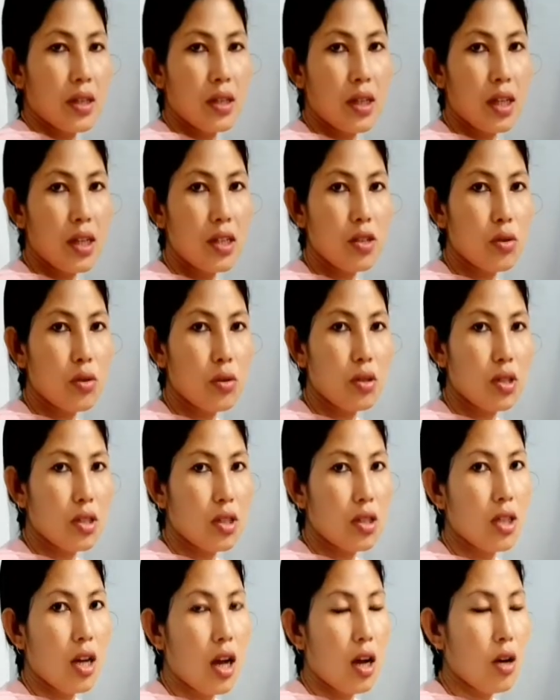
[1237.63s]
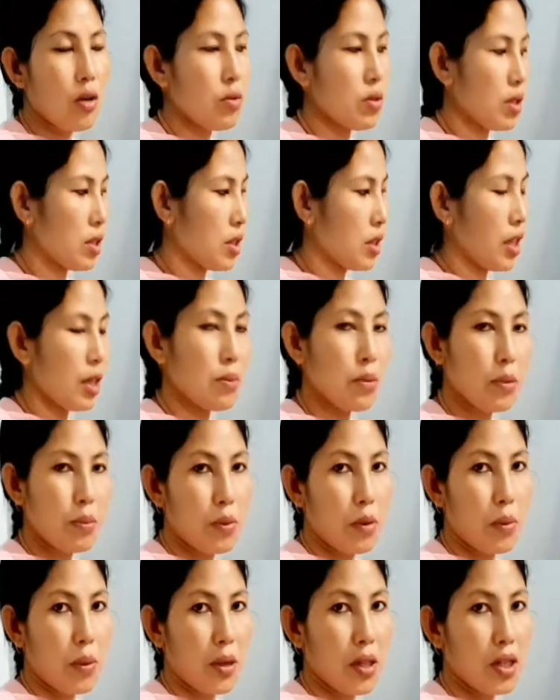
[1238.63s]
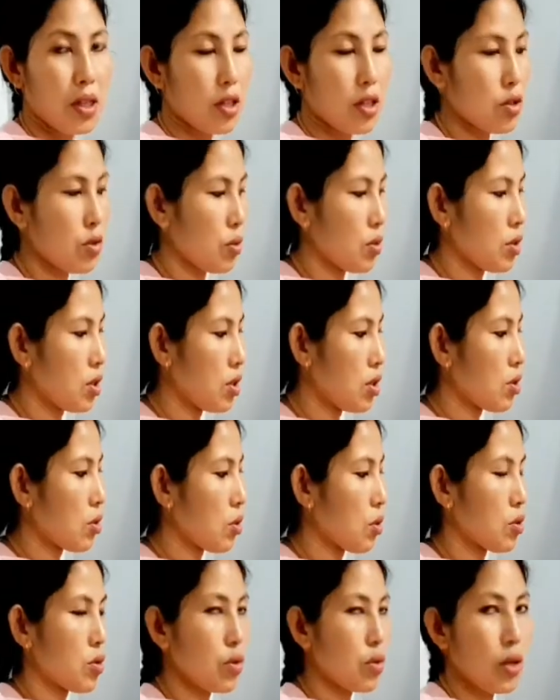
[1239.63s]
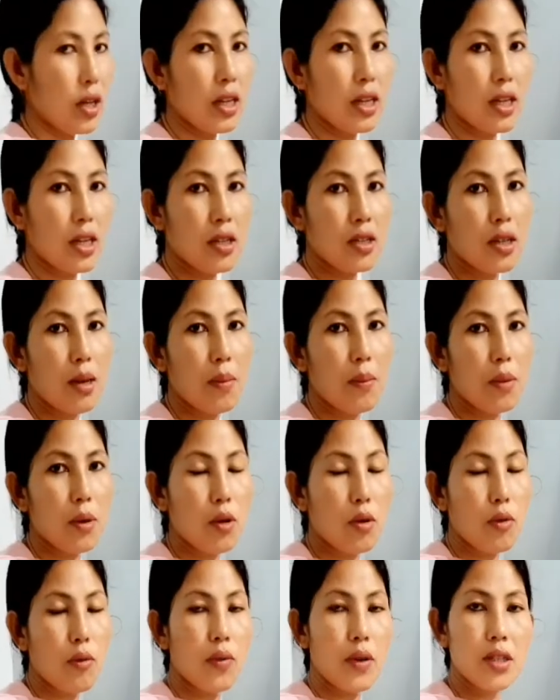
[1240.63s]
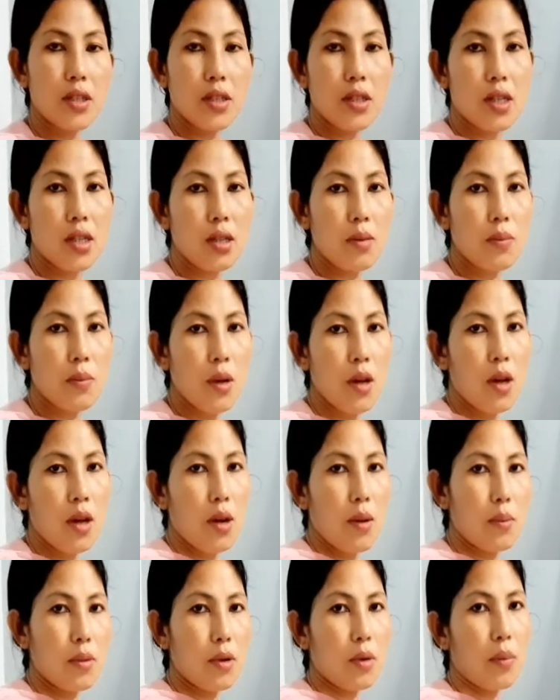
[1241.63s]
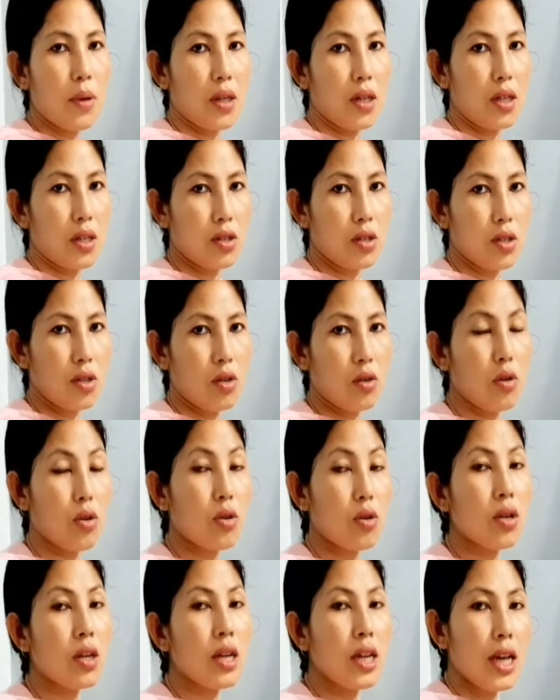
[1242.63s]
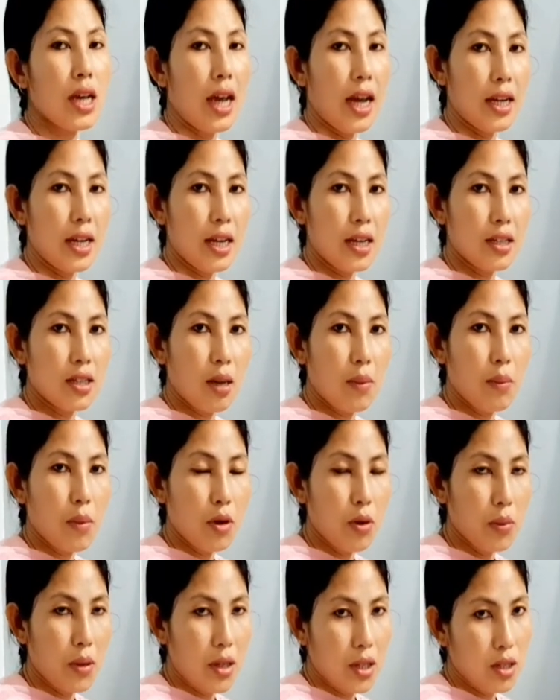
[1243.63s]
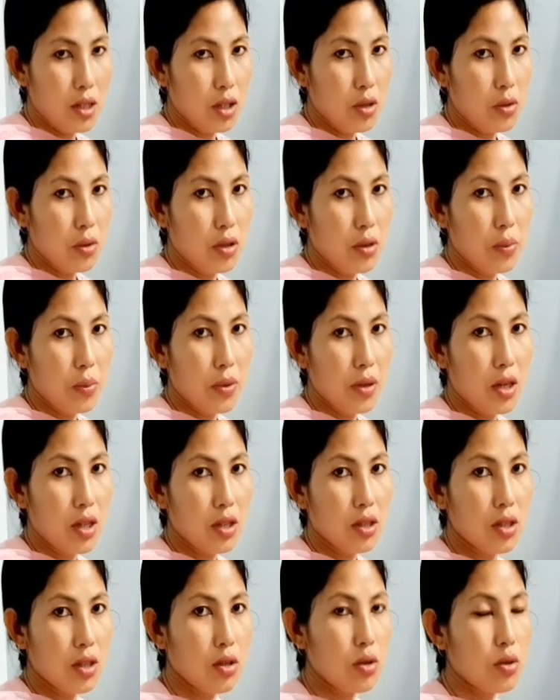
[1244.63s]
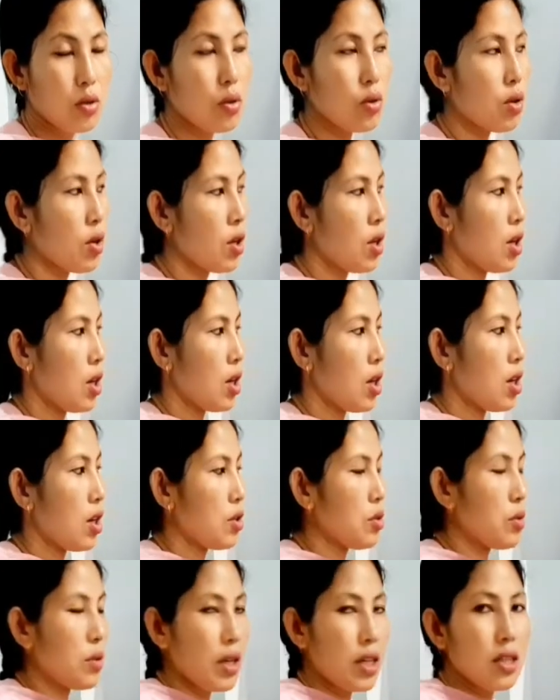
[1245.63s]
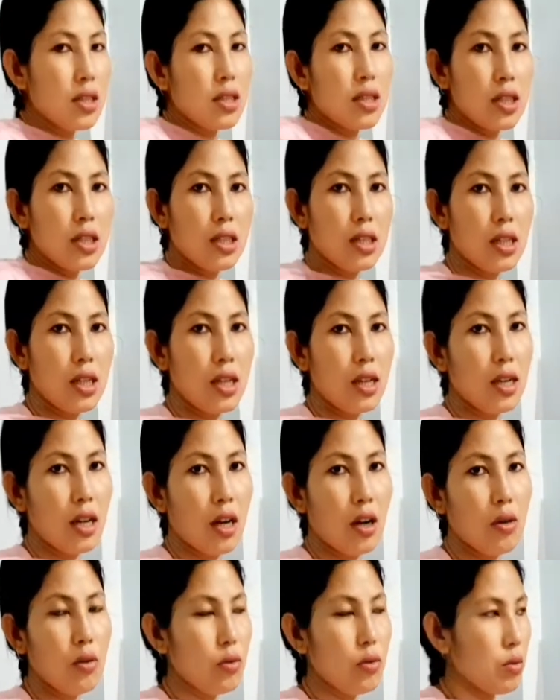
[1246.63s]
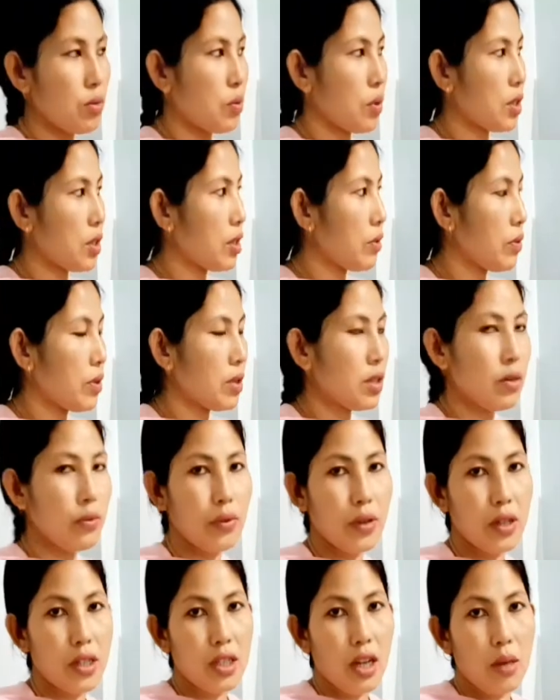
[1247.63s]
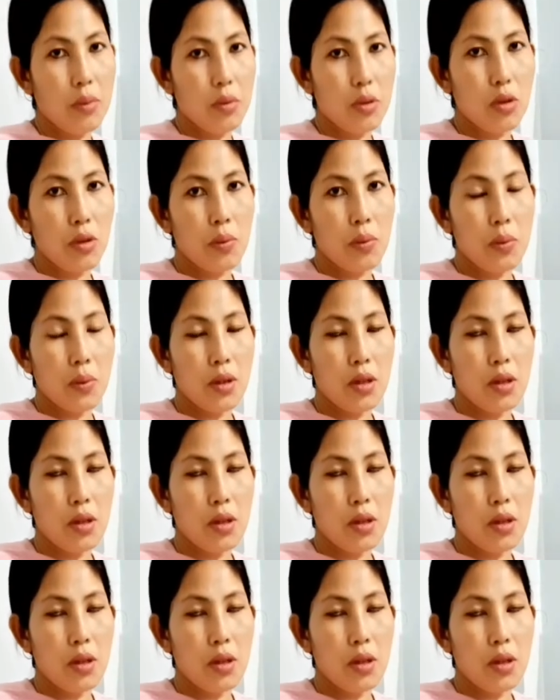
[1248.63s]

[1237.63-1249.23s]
right? So this is how it can be propagated. So this is also an example of vegetative propagation or an example of asexual reproduction. So you can see till now, whatever different types of